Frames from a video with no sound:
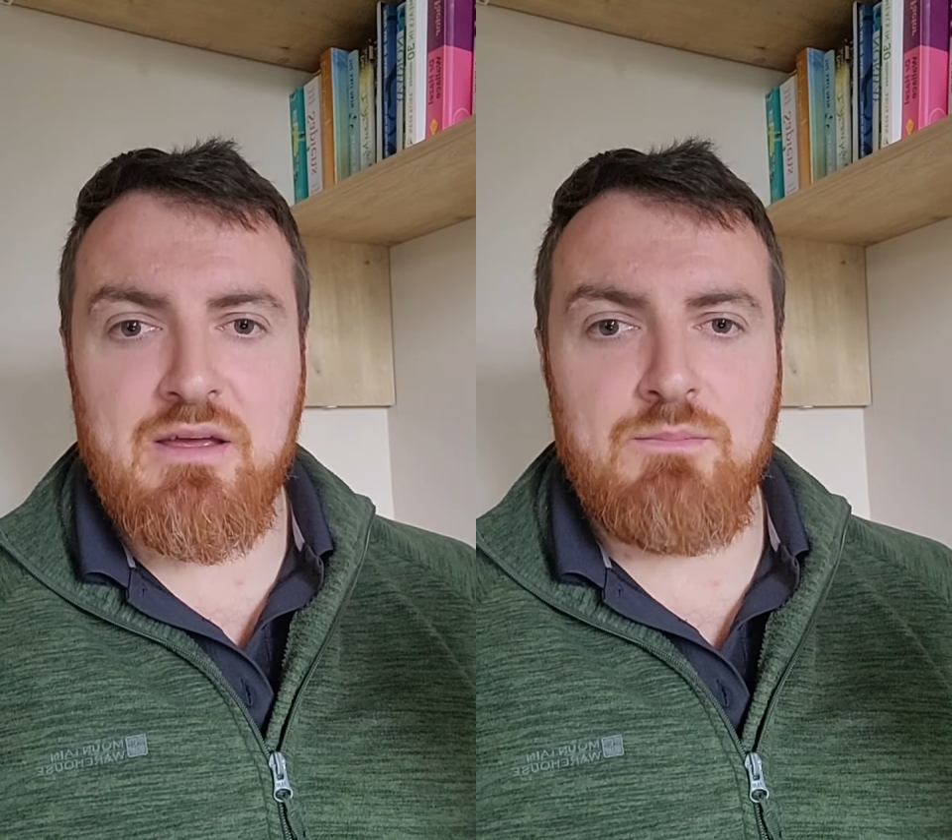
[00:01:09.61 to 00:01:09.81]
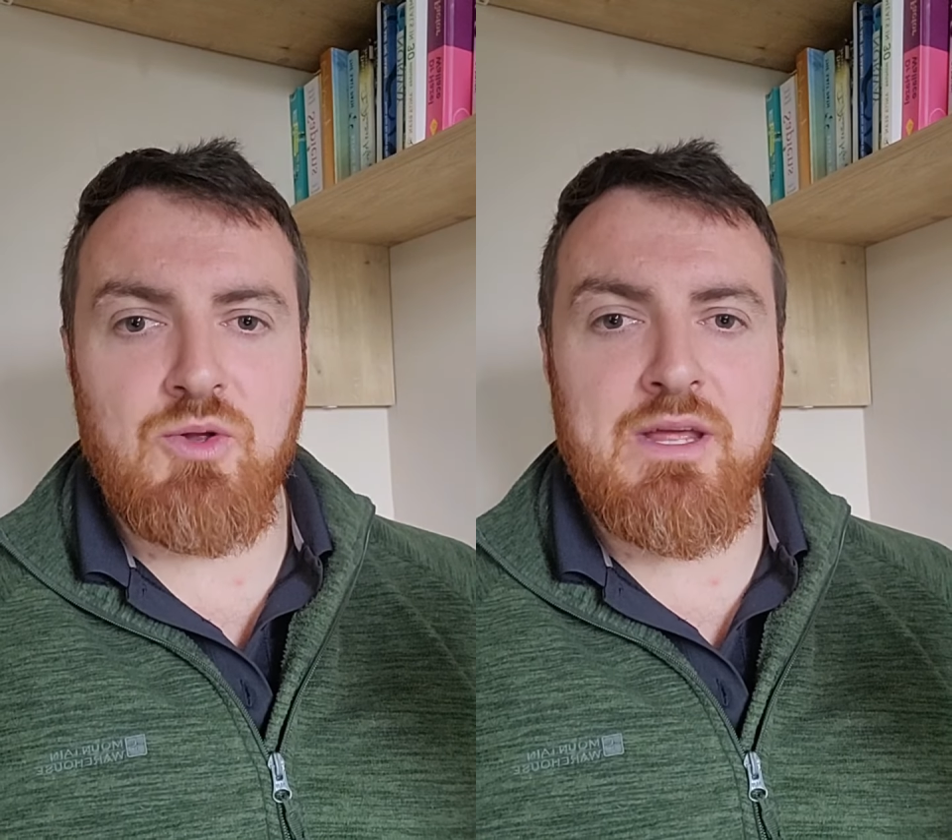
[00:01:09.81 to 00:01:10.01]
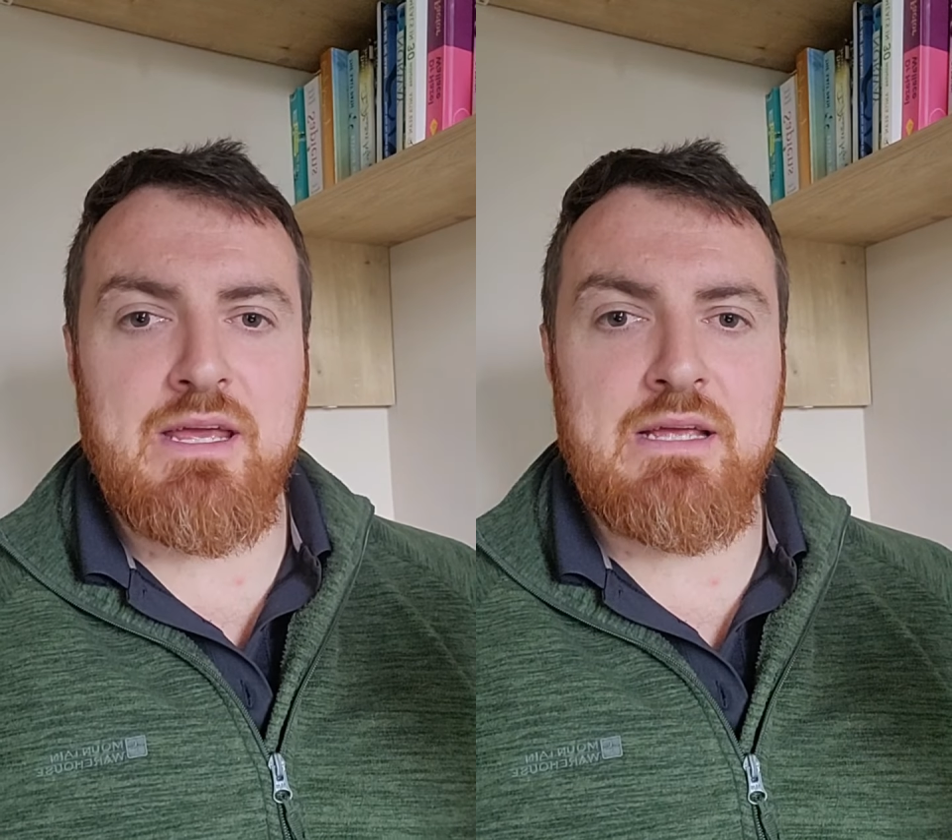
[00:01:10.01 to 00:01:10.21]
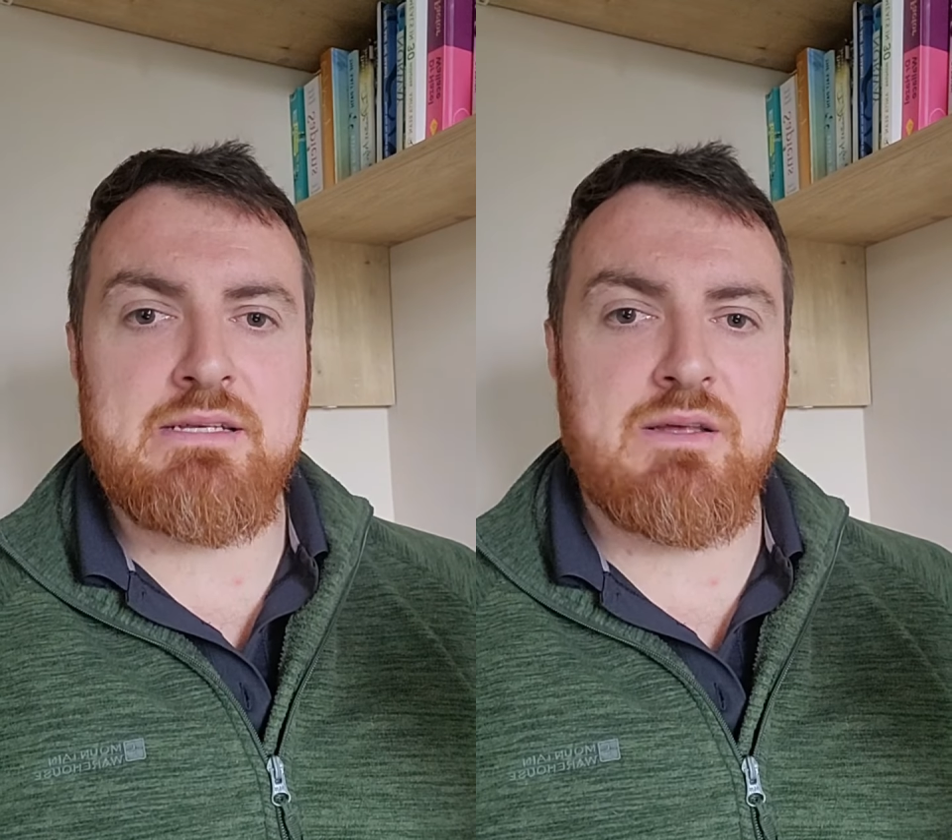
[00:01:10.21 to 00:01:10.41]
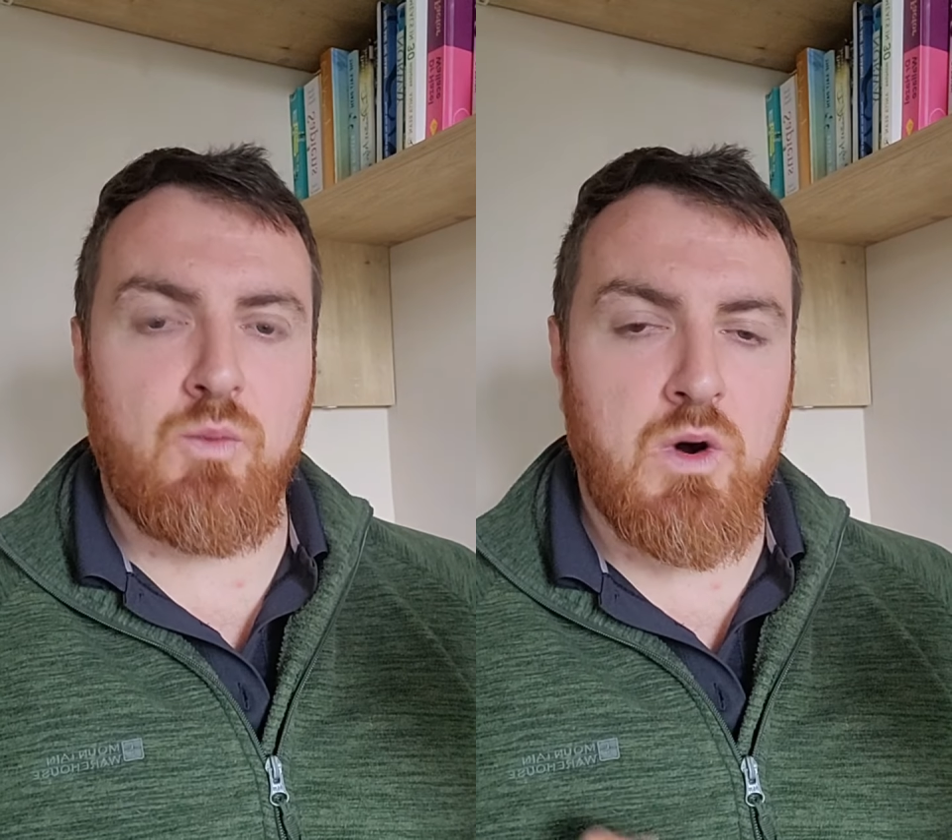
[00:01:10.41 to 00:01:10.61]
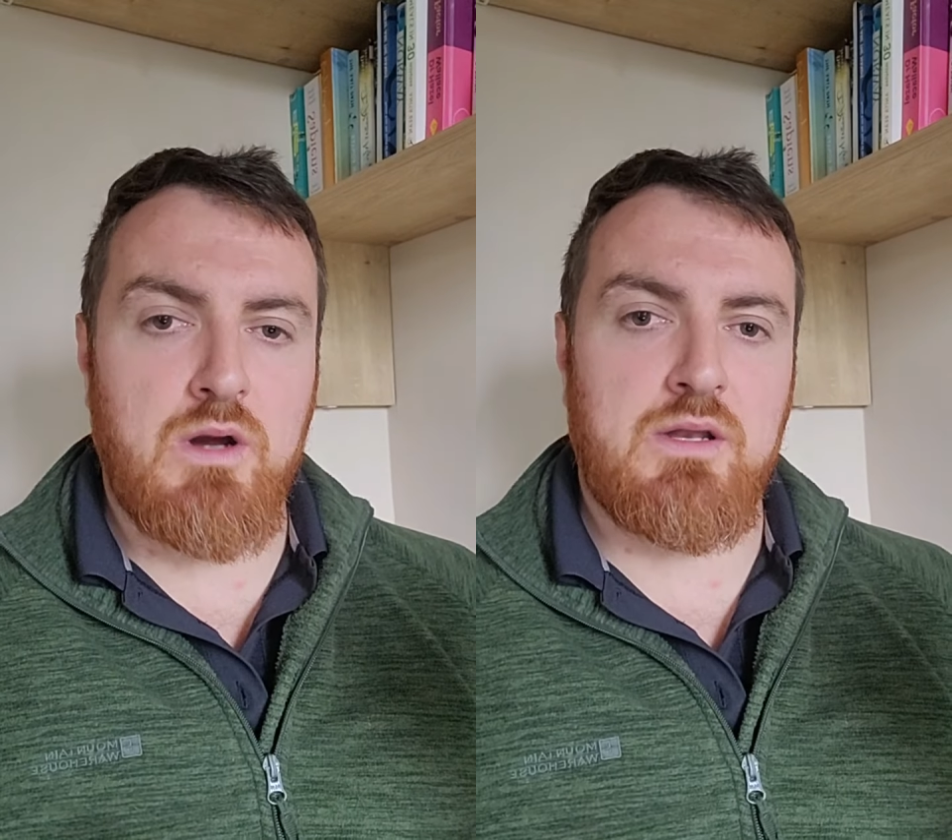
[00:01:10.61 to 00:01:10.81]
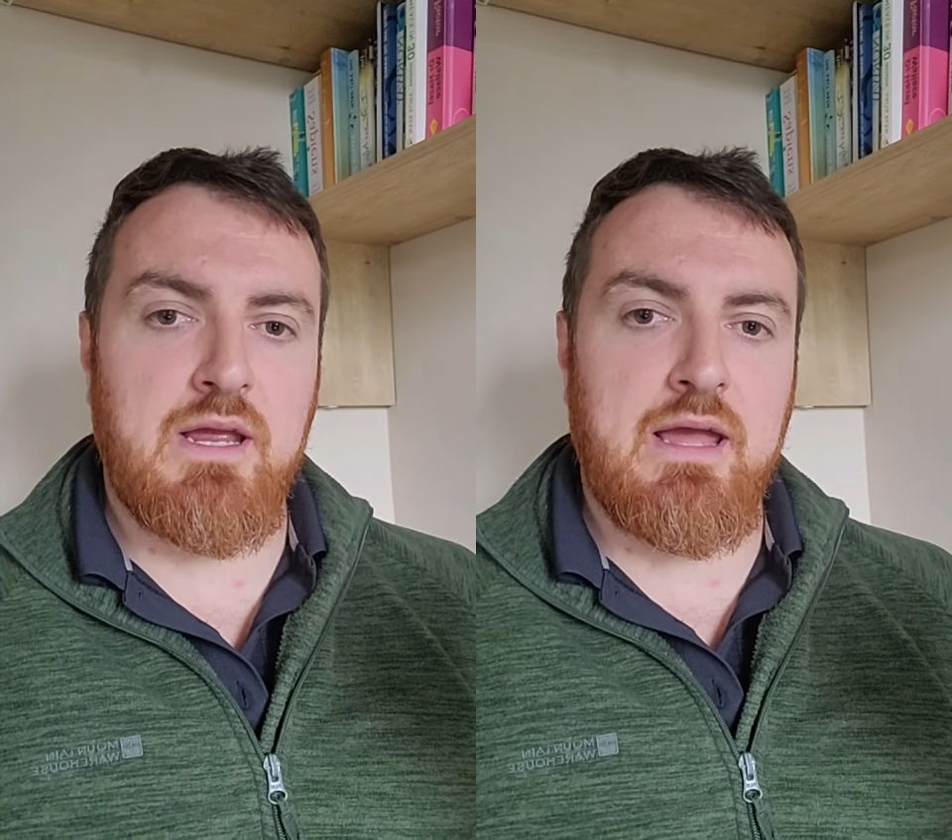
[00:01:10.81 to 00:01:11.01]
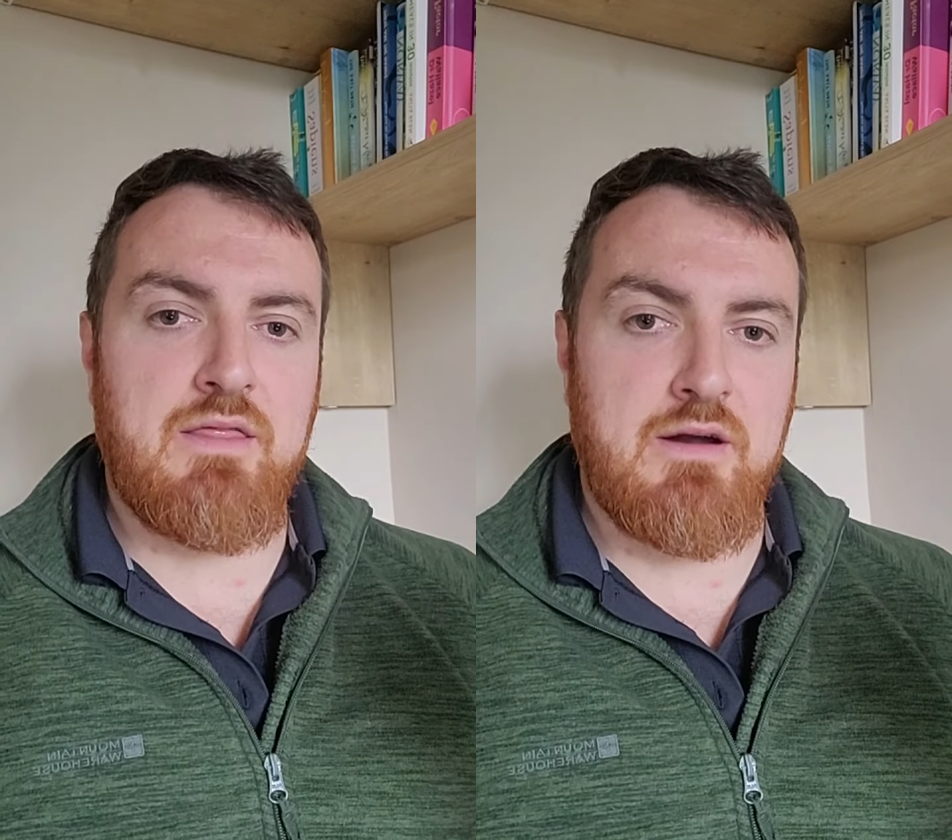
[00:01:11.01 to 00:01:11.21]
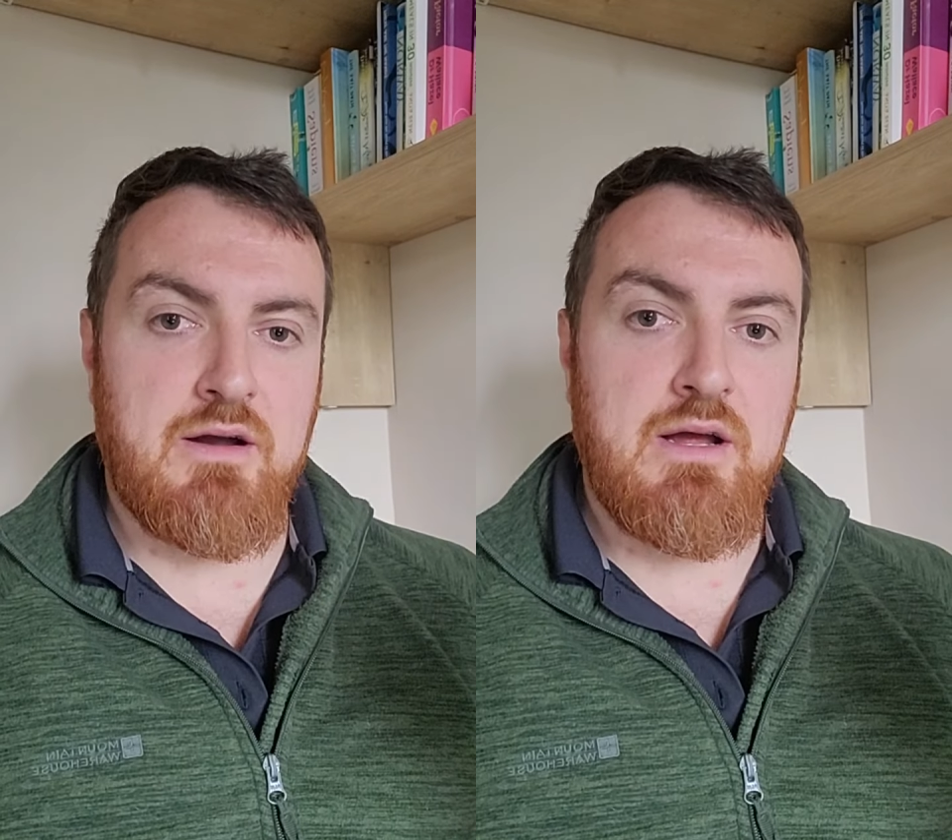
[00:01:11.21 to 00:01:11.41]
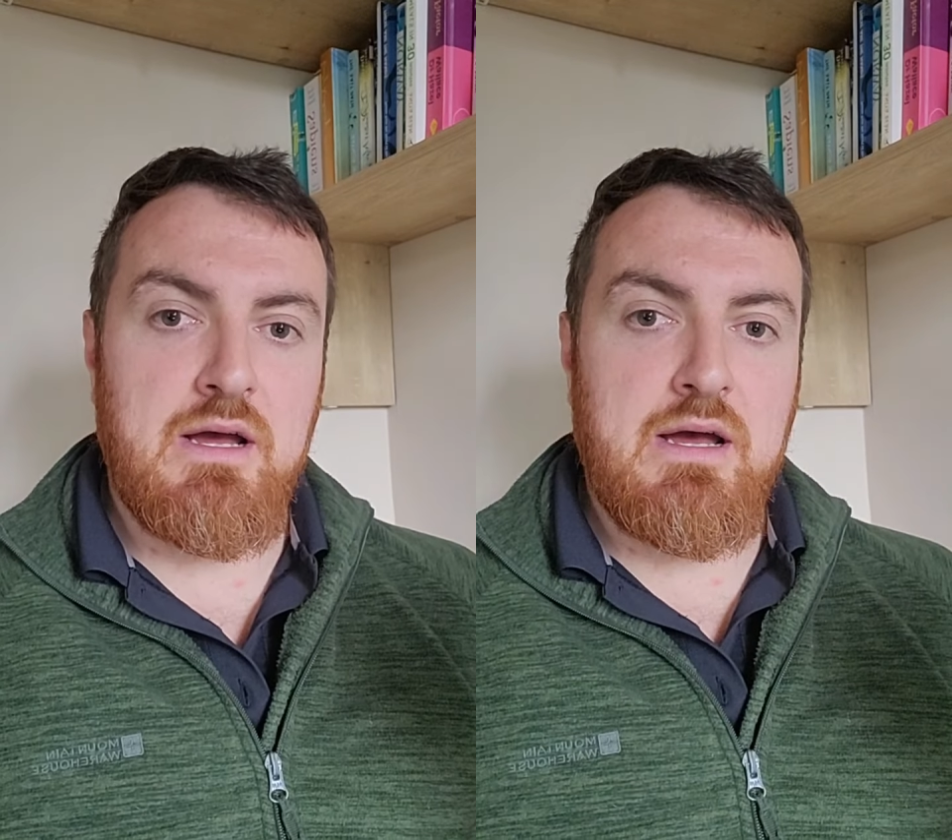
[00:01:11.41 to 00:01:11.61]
communities that work together